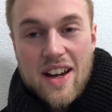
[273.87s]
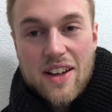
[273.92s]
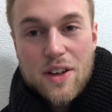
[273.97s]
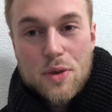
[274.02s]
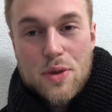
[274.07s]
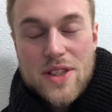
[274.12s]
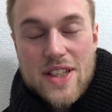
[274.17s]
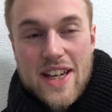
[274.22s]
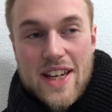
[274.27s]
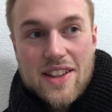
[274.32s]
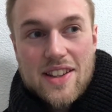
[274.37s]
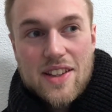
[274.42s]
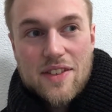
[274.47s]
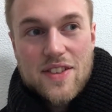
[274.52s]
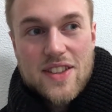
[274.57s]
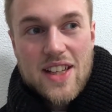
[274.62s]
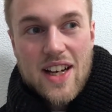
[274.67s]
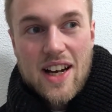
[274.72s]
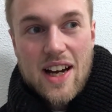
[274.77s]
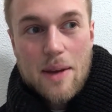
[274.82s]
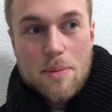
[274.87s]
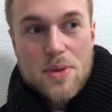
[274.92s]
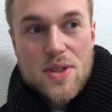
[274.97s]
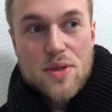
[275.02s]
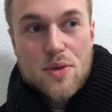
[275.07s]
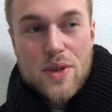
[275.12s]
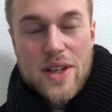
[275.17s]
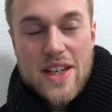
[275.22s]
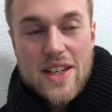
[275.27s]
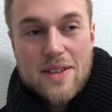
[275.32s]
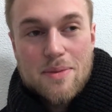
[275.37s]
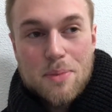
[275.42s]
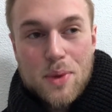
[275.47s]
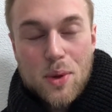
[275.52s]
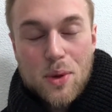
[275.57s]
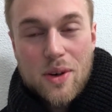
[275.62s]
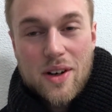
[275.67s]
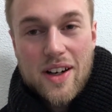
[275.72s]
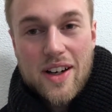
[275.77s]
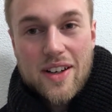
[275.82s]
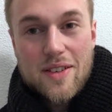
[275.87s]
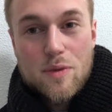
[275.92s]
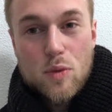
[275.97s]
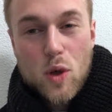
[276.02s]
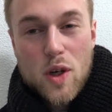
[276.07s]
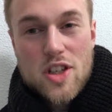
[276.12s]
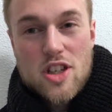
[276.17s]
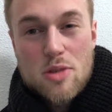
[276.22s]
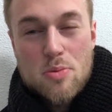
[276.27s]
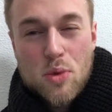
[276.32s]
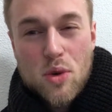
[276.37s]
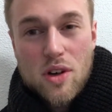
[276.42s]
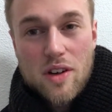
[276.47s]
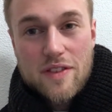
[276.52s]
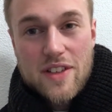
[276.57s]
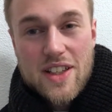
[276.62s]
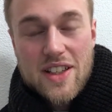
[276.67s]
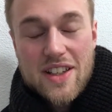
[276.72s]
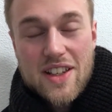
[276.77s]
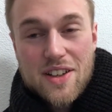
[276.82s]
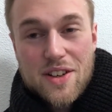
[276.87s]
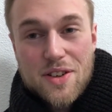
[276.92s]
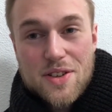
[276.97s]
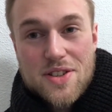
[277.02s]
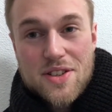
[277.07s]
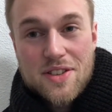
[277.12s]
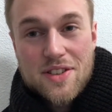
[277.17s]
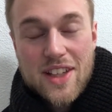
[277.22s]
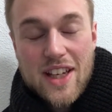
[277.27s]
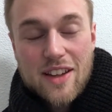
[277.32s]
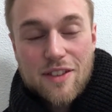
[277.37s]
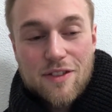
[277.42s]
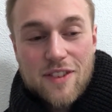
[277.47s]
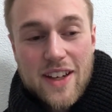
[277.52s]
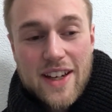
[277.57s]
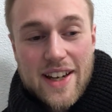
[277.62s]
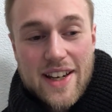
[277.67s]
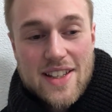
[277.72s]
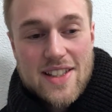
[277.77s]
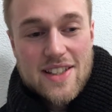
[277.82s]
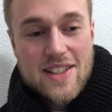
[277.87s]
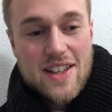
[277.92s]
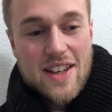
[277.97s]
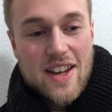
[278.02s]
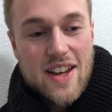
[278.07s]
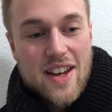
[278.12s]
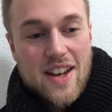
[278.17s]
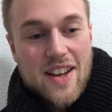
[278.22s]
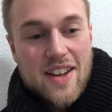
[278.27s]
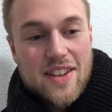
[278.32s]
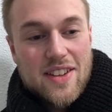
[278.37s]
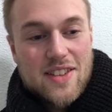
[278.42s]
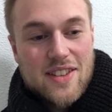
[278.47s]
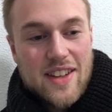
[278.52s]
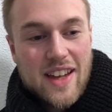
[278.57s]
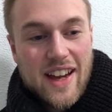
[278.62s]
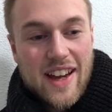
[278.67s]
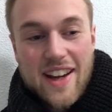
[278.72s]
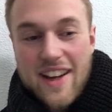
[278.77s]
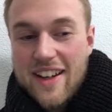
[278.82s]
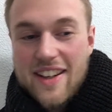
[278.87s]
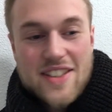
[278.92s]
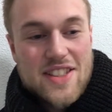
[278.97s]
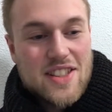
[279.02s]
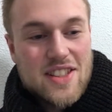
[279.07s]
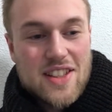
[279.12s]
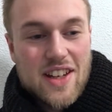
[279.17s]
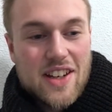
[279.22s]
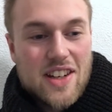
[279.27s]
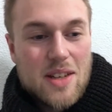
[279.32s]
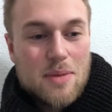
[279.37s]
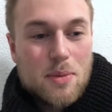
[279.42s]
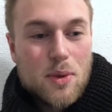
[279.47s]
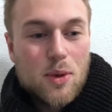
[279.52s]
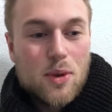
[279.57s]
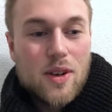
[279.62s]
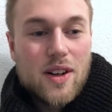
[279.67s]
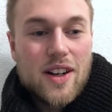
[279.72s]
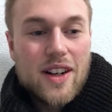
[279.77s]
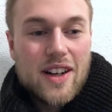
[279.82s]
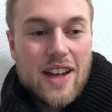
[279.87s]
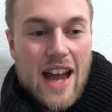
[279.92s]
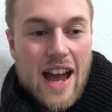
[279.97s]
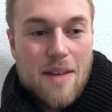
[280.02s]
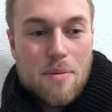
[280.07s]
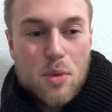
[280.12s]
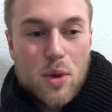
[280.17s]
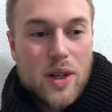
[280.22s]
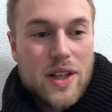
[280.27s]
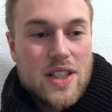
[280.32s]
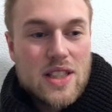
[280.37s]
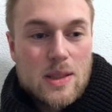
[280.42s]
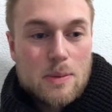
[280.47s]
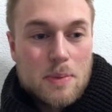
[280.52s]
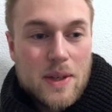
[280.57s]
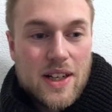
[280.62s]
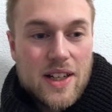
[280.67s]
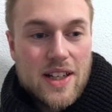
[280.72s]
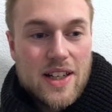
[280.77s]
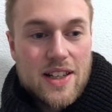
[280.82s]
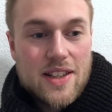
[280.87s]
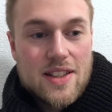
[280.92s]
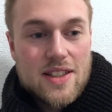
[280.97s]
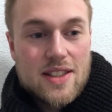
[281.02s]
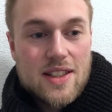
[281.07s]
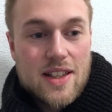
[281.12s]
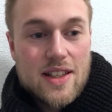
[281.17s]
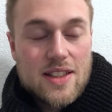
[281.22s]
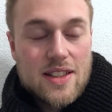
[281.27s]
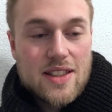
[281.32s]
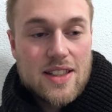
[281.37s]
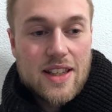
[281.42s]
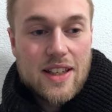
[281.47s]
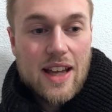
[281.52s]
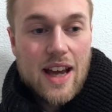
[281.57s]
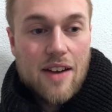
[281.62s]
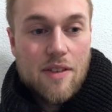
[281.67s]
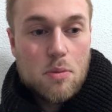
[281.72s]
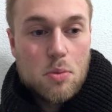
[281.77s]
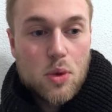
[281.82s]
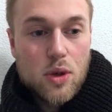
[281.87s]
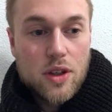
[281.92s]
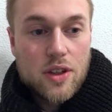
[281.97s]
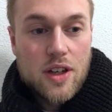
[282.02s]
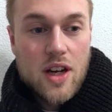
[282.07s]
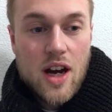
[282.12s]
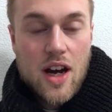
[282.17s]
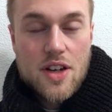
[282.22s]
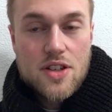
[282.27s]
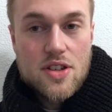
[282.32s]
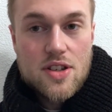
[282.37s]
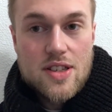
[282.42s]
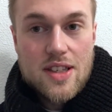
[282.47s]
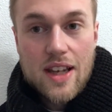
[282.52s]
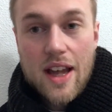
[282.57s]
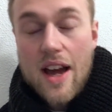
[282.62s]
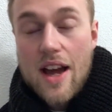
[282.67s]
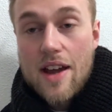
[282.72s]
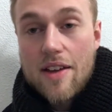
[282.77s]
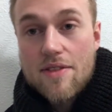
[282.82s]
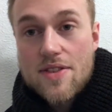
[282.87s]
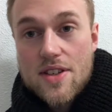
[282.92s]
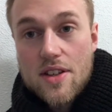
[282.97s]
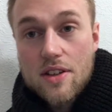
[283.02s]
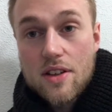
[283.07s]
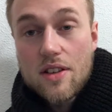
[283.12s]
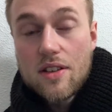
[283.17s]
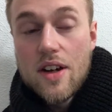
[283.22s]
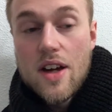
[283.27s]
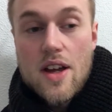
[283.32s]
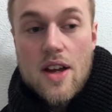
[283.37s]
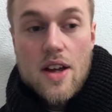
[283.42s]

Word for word: Creative types read more, watch more videos on Netflix, study more, have more experiences, and have more conscious lives, you know.